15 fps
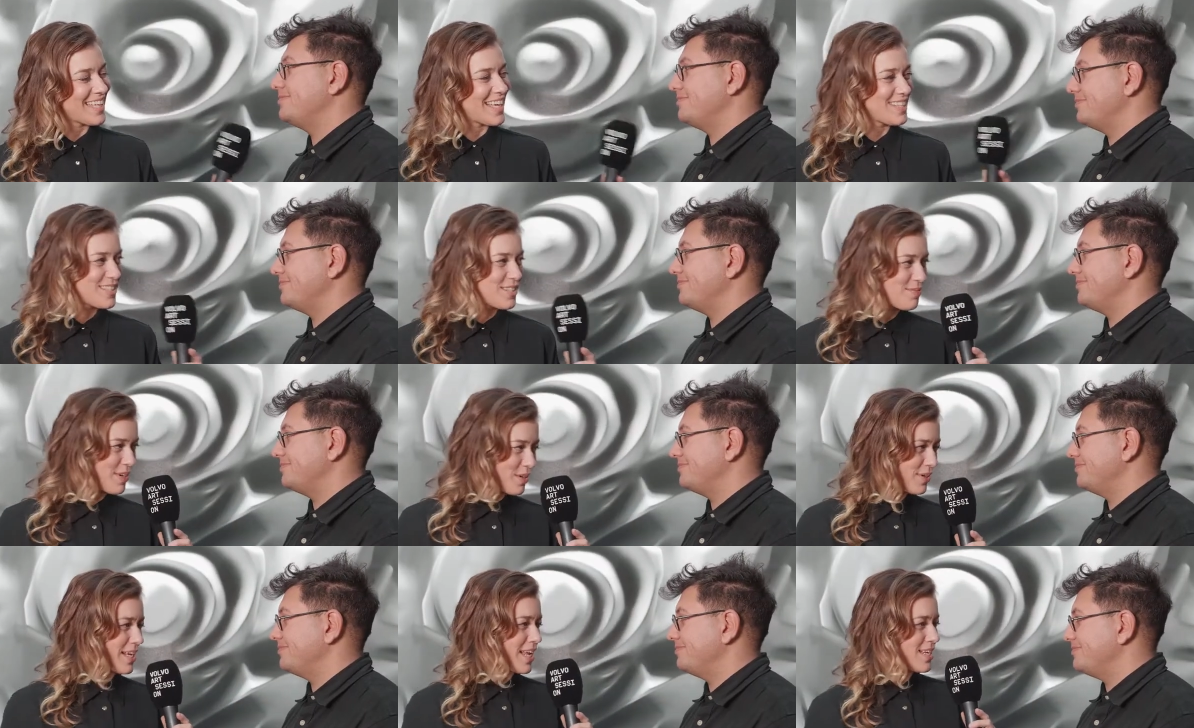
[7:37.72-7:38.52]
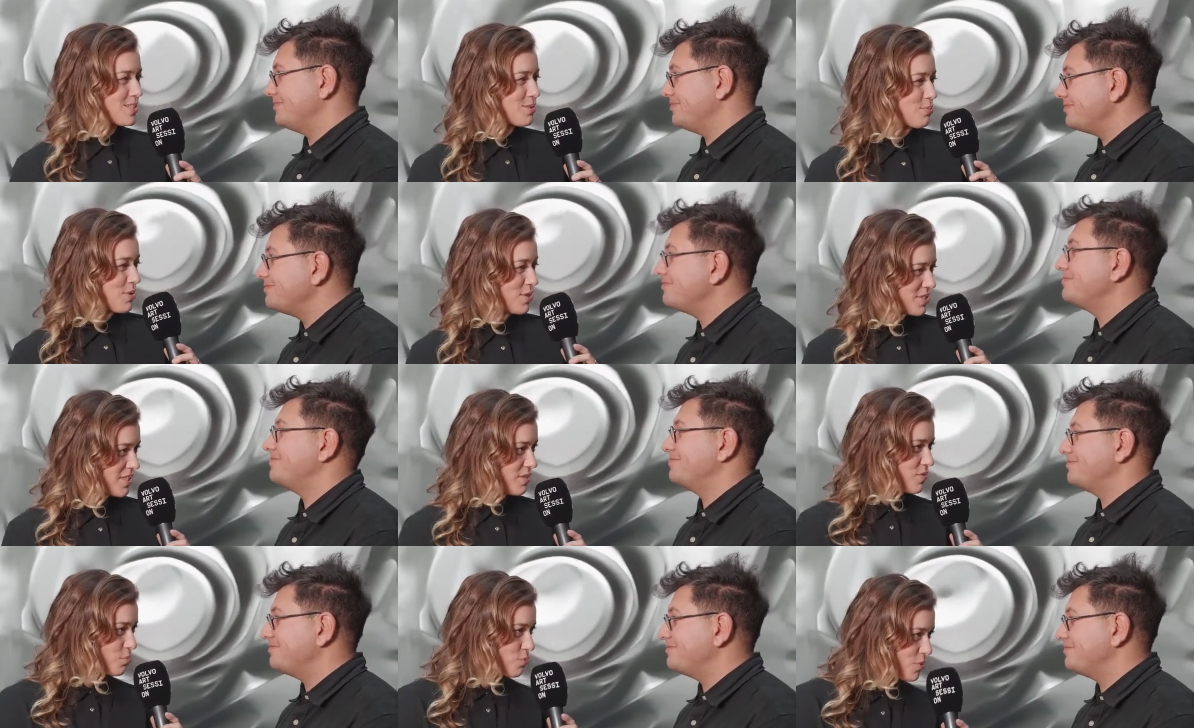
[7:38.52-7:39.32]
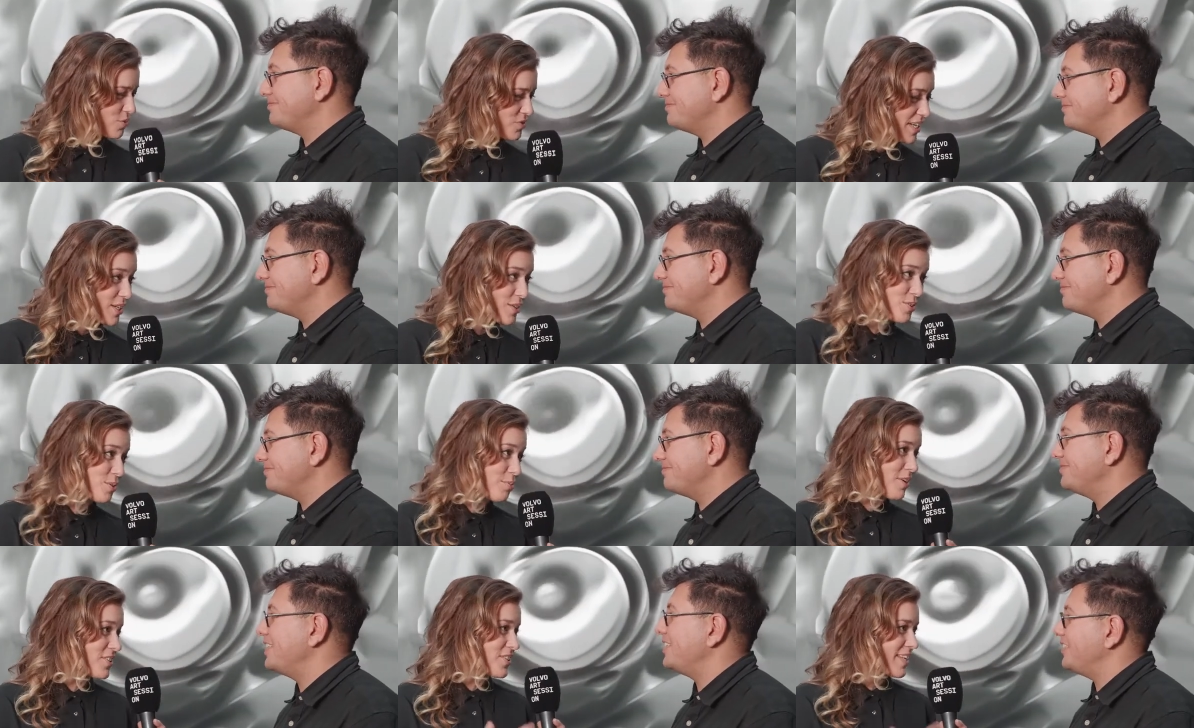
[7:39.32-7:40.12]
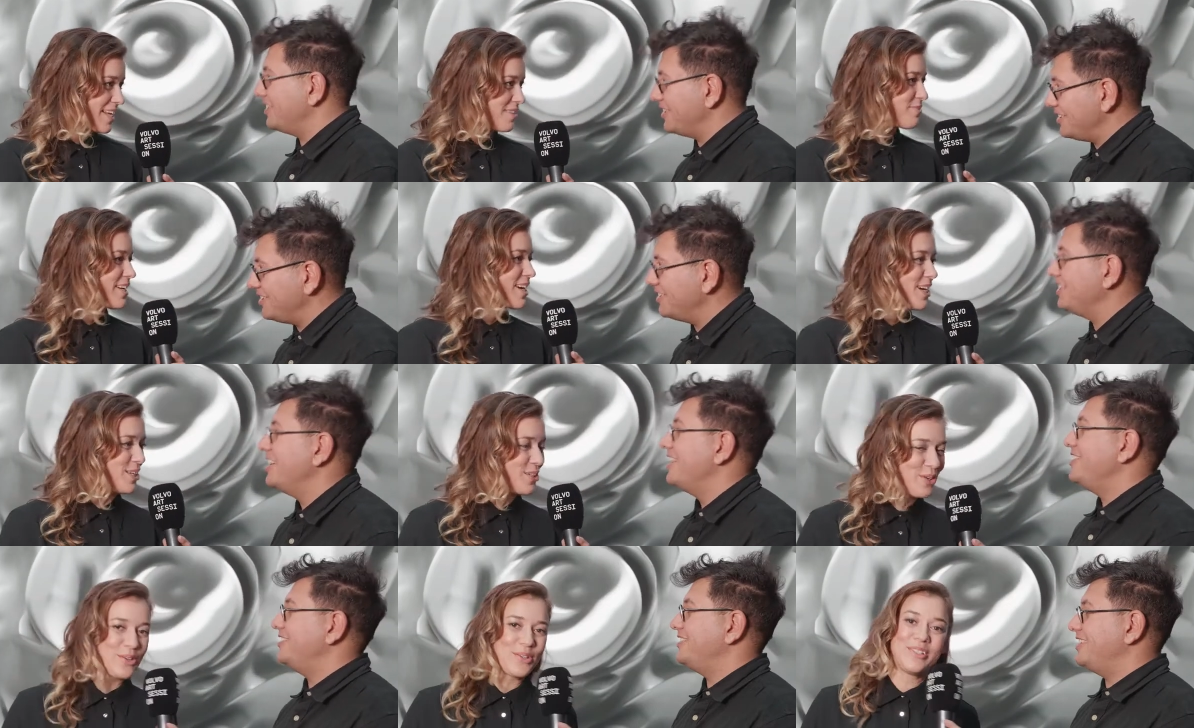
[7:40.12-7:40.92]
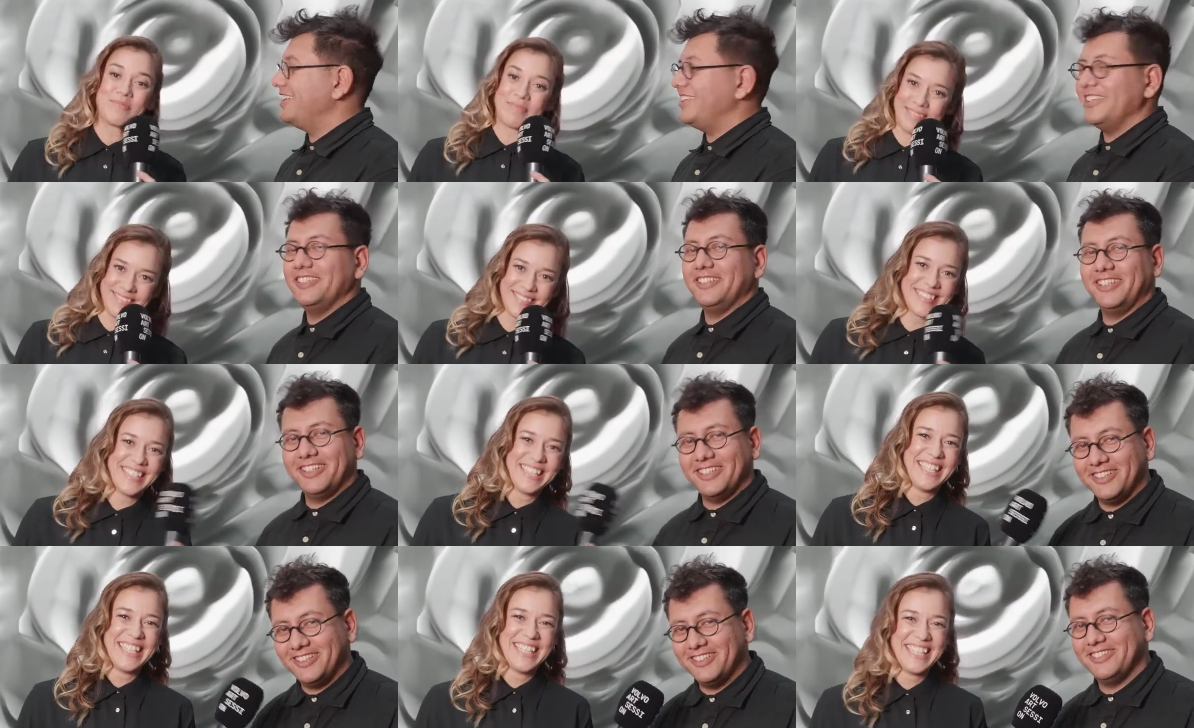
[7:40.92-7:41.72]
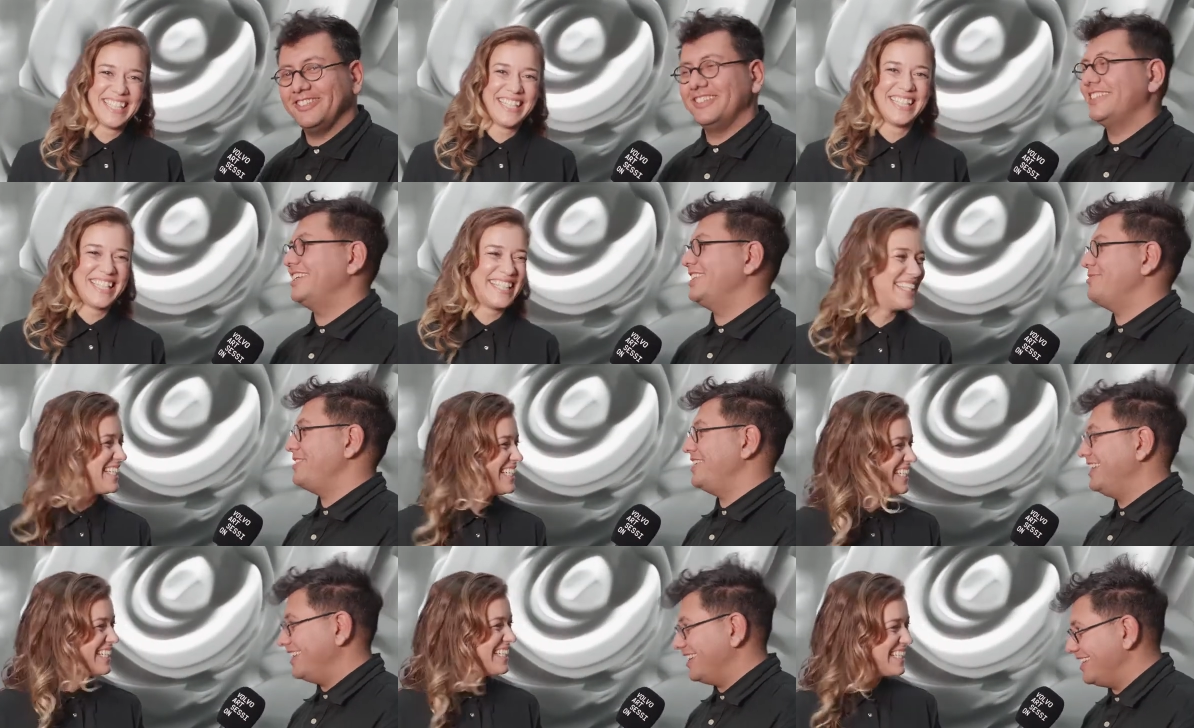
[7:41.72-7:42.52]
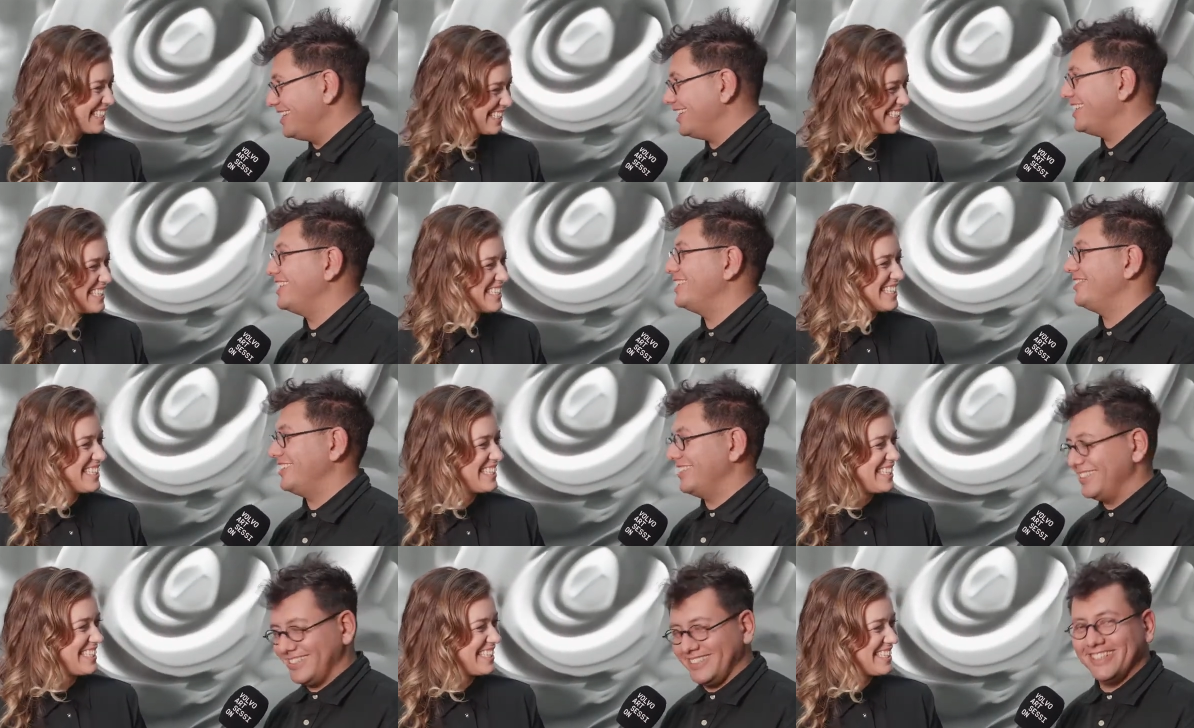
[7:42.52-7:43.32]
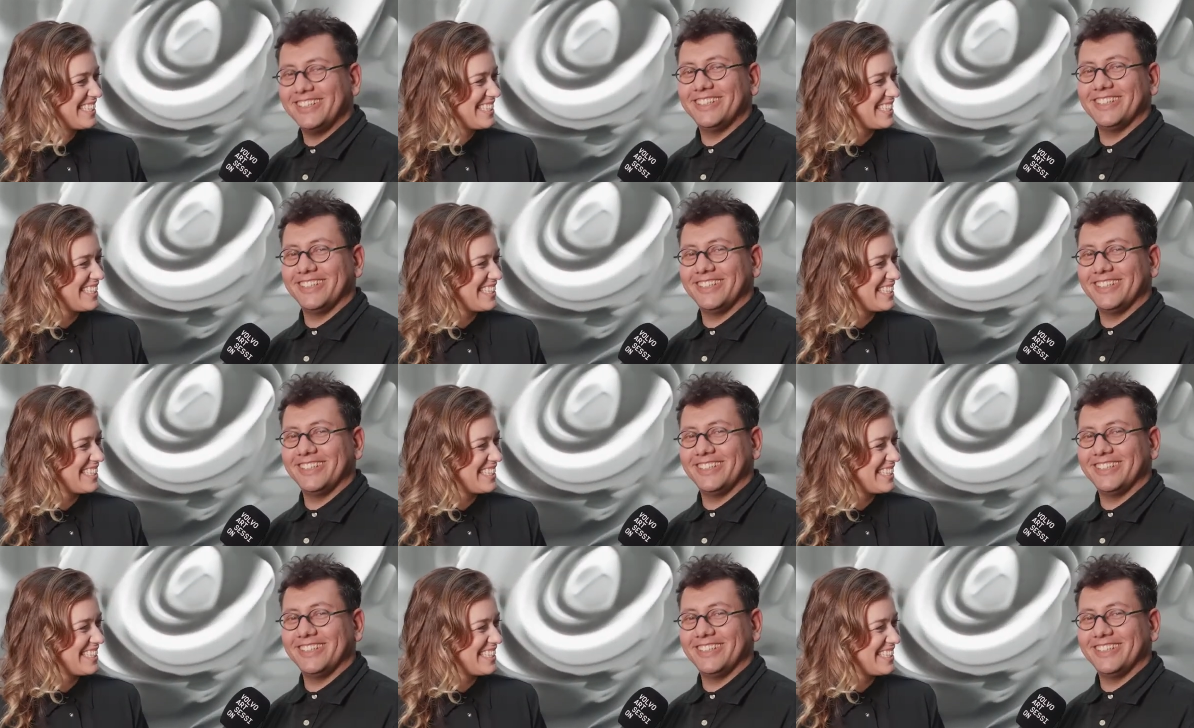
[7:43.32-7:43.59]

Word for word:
Speaker 1: That's a very nice and positive approach. Thank you so much, Refik Anadol. Thank you, thank you. Great to be
Speaker 2: here. Great to be here. Thank